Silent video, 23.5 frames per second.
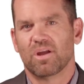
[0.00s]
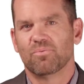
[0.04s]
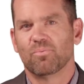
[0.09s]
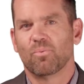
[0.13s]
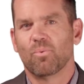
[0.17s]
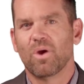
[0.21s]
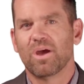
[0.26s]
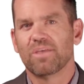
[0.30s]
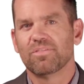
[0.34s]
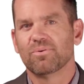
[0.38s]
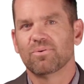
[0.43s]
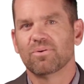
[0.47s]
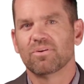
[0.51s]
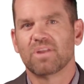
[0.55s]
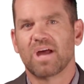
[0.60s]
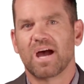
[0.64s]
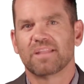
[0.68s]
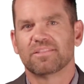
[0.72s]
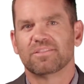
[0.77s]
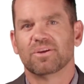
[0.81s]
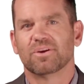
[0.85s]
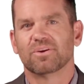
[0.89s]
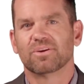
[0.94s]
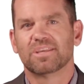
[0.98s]
on whether or
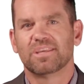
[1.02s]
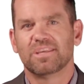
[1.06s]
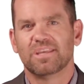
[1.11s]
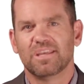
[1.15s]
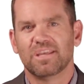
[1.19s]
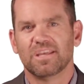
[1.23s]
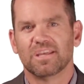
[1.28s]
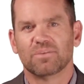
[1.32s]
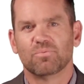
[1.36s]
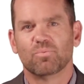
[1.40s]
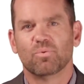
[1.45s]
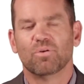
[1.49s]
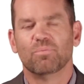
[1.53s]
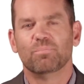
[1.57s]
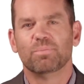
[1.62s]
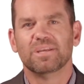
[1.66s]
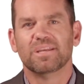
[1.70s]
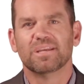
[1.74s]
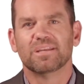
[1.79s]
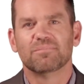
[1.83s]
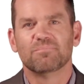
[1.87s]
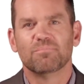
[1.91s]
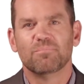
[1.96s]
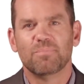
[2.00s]
not their kid will
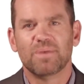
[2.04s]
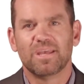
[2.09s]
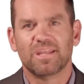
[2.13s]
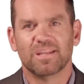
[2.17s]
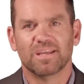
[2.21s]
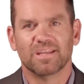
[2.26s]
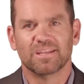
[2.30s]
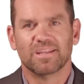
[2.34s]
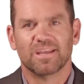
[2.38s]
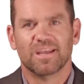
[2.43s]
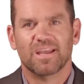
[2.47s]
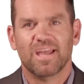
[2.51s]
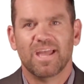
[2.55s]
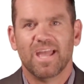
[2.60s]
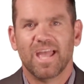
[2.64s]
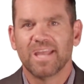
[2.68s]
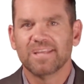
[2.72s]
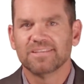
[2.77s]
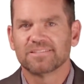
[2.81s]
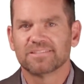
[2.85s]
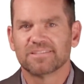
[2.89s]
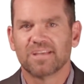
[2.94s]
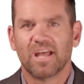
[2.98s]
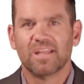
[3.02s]
be admitted.
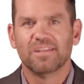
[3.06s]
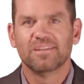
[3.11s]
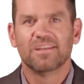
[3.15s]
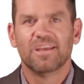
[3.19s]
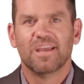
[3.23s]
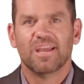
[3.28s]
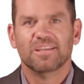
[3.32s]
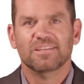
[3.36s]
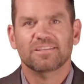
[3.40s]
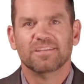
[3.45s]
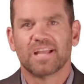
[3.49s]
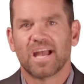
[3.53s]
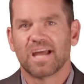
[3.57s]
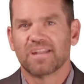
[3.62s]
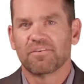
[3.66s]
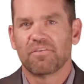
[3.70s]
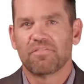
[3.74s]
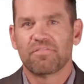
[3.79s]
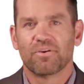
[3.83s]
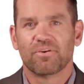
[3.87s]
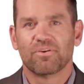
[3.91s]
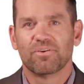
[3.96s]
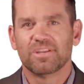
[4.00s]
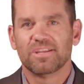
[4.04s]
Hey son, you got a
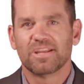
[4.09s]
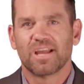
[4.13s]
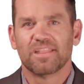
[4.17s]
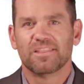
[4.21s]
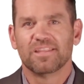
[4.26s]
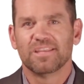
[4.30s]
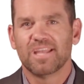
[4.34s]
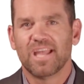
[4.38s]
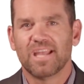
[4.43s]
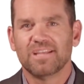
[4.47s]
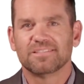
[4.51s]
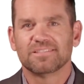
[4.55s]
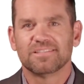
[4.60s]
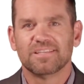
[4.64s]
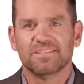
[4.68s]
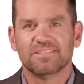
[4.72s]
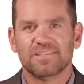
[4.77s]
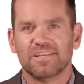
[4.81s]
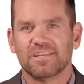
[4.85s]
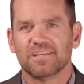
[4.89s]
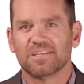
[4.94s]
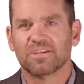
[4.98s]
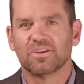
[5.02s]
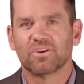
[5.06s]
30 on the
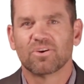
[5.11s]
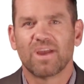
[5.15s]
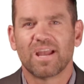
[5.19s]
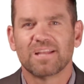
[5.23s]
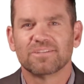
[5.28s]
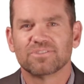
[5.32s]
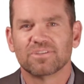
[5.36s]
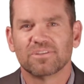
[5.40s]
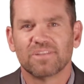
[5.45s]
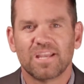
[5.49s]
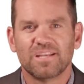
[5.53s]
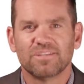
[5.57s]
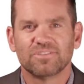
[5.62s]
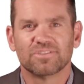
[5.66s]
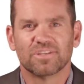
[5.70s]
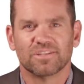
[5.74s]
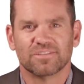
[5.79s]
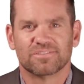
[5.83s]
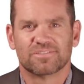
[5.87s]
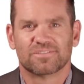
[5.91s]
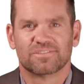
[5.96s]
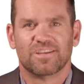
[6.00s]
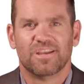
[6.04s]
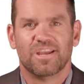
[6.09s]
ACT,
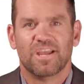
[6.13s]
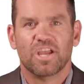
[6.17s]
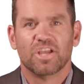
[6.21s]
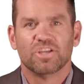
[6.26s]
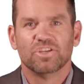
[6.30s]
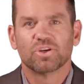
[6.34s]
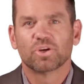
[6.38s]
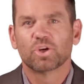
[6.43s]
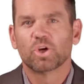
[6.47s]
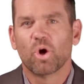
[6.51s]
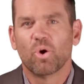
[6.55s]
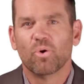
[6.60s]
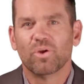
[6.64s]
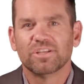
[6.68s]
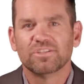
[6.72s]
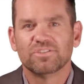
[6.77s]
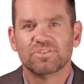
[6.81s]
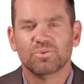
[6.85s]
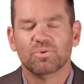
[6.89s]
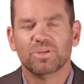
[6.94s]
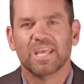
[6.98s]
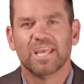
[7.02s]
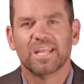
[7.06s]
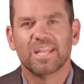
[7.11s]
congratulations. You're going
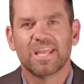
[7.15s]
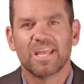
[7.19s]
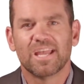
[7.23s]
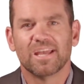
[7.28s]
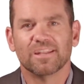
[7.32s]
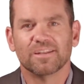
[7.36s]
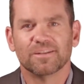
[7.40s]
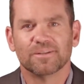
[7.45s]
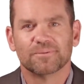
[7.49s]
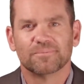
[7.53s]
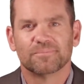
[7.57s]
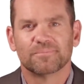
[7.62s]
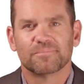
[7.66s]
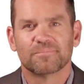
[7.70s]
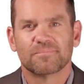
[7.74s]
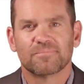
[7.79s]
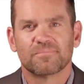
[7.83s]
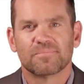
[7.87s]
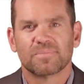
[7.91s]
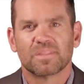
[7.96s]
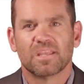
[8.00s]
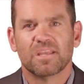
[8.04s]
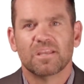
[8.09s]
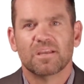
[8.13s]
to get in.
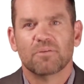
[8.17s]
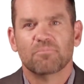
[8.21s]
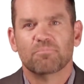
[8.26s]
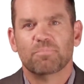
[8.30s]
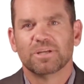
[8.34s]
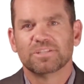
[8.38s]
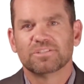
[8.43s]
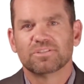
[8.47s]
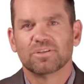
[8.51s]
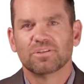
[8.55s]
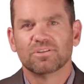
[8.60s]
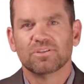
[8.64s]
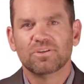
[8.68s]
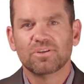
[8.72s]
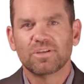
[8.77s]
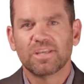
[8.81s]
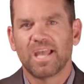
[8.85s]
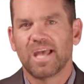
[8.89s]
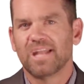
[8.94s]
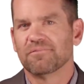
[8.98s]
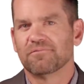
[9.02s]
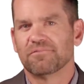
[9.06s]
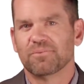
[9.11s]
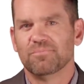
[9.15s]
But to look
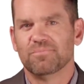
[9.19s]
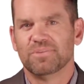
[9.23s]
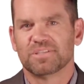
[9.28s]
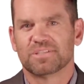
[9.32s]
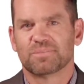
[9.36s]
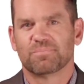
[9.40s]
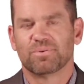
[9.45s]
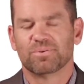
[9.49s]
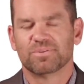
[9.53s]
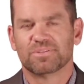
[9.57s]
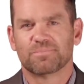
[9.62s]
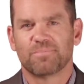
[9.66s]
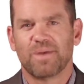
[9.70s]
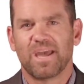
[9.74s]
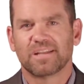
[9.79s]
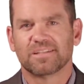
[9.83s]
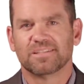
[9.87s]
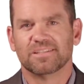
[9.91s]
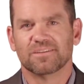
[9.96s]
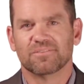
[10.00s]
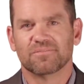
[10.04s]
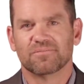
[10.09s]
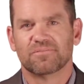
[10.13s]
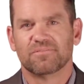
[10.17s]
at it from this
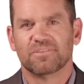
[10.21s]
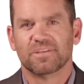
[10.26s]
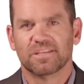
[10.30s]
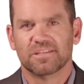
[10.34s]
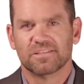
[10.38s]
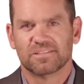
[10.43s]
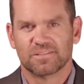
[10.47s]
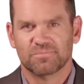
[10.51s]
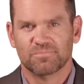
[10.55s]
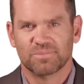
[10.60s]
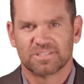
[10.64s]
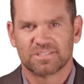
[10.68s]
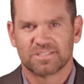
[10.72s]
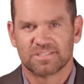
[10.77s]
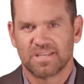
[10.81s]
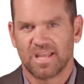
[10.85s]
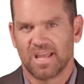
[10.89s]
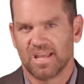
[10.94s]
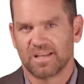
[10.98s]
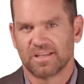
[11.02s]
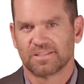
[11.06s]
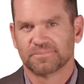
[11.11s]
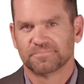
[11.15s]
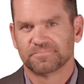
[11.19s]
perspective is a
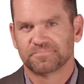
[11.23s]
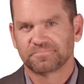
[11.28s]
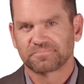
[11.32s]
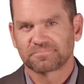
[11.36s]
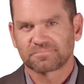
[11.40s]
mistake.